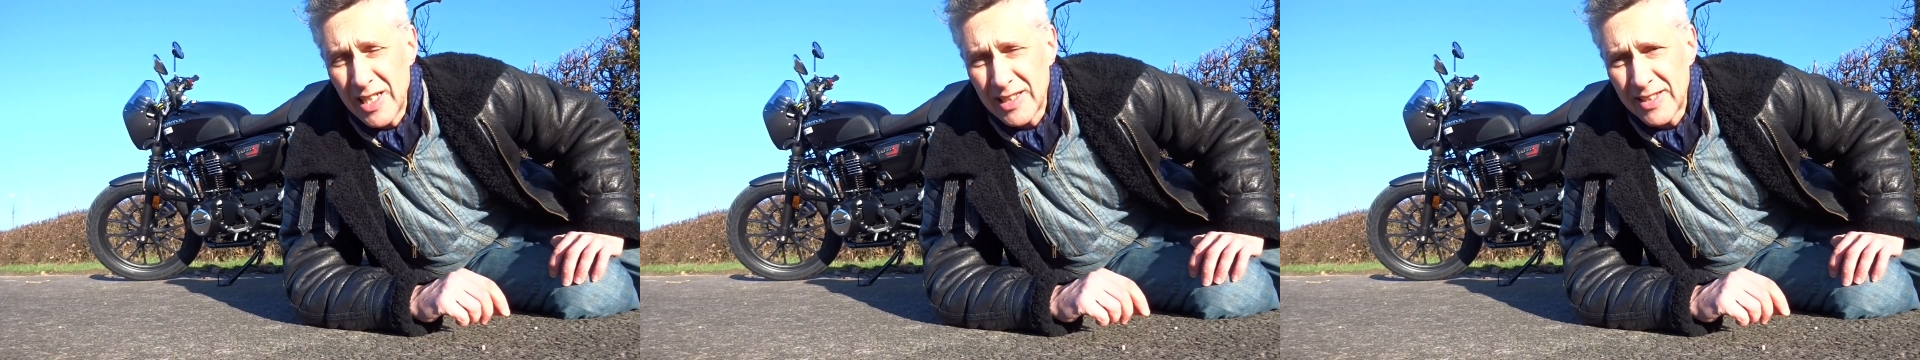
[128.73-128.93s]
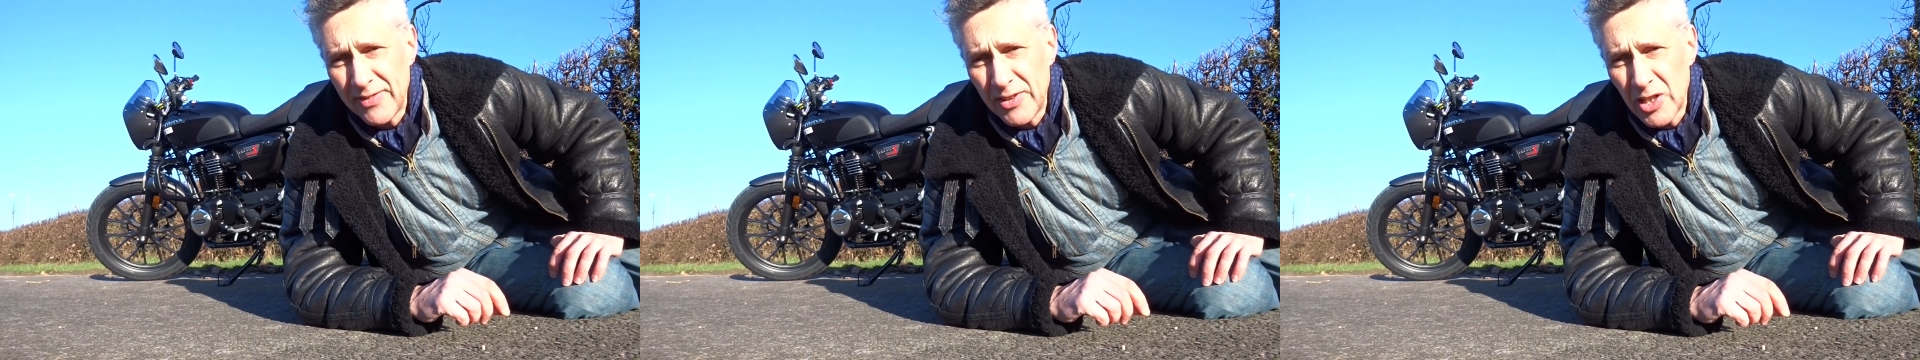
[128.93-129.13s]

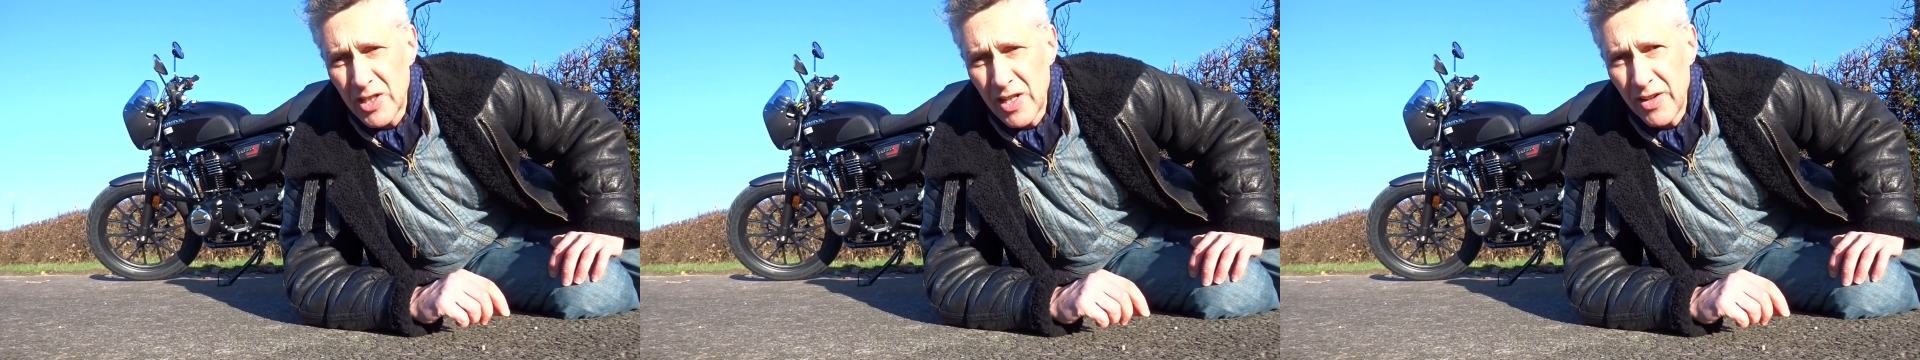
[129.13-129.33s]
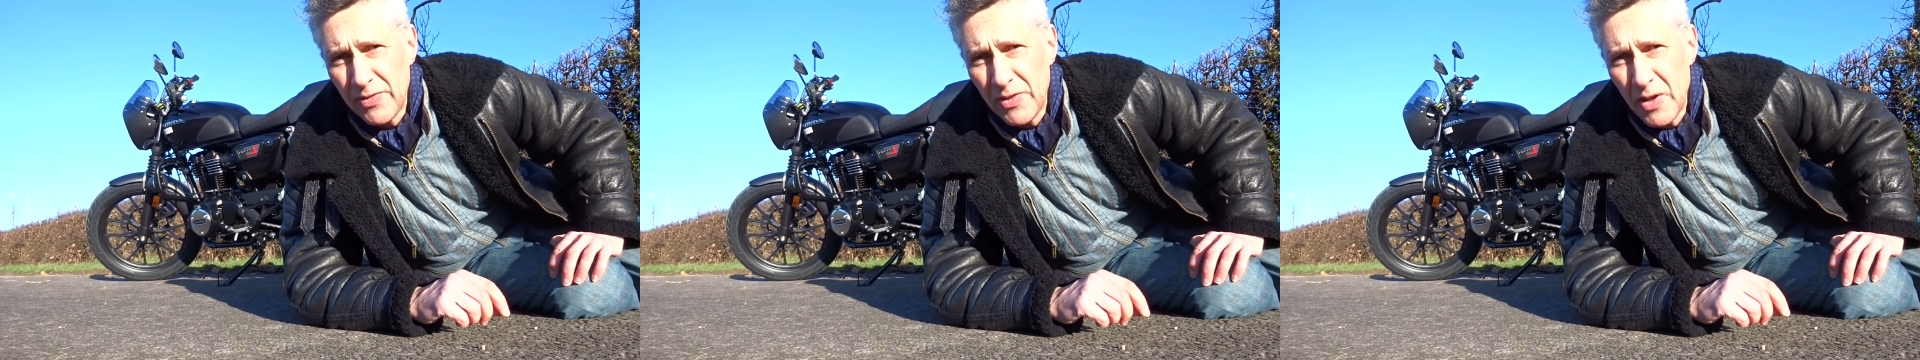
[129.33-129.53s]
let's have a
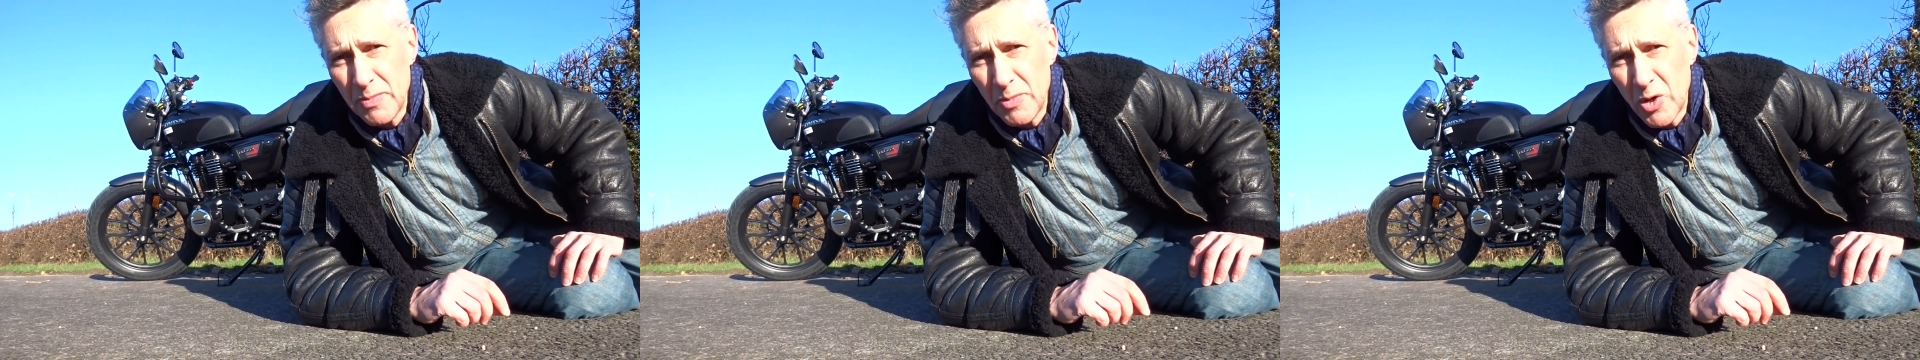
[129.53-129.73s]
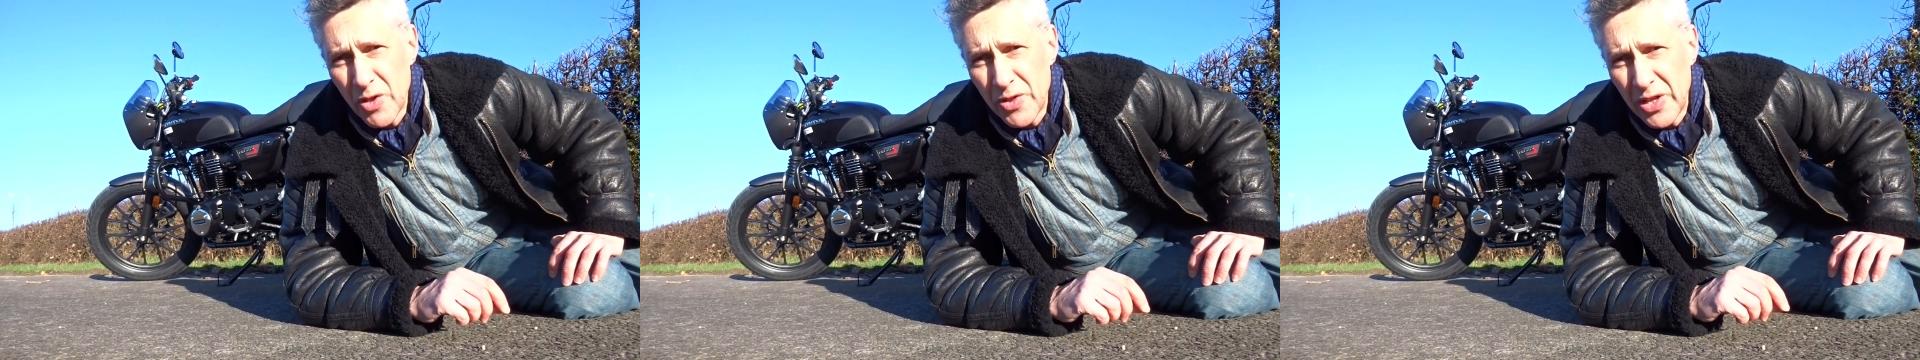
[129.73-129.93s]
look at a few
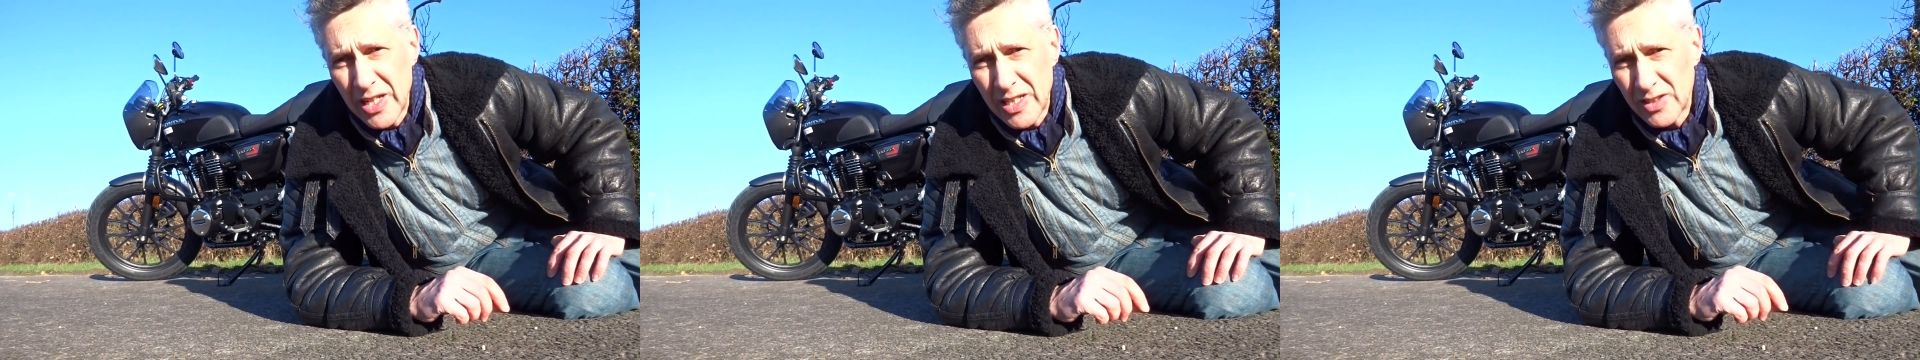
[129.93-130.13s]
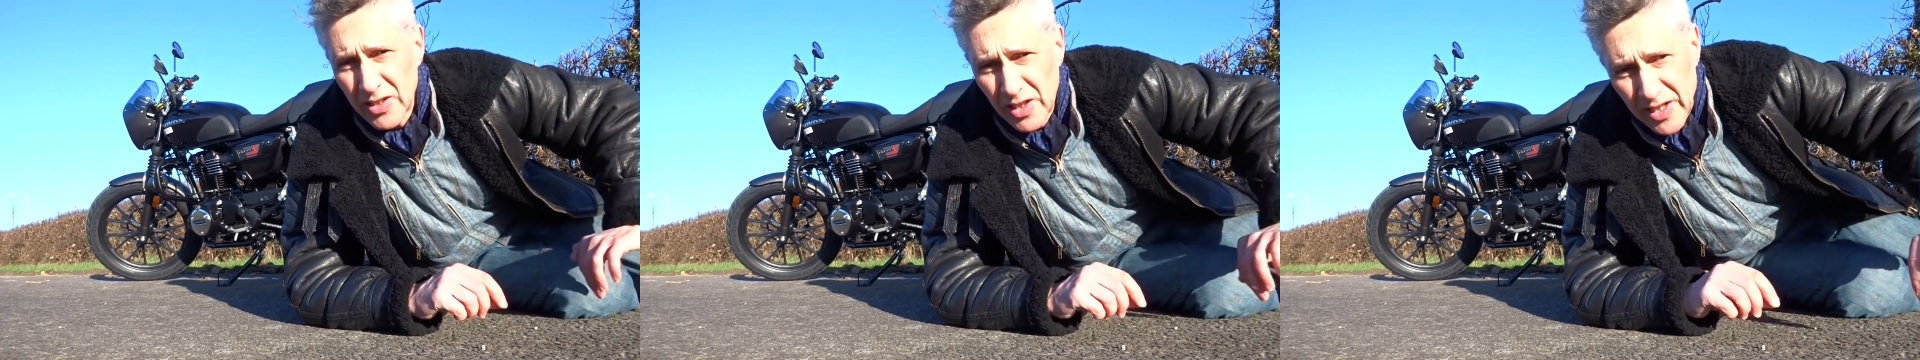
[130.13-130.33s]
more
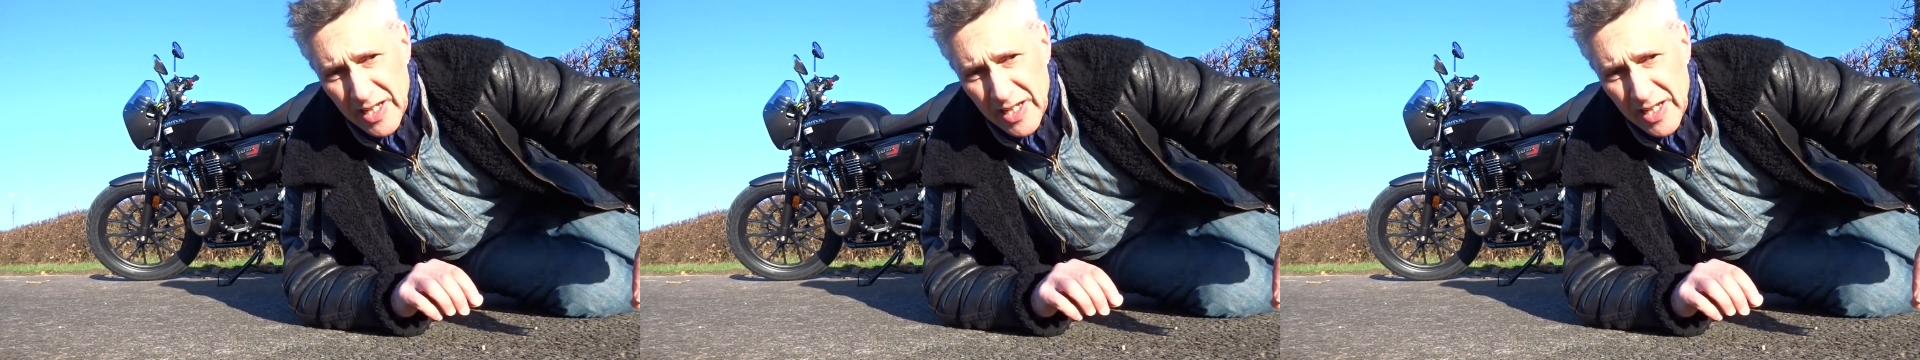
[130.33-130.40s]
things on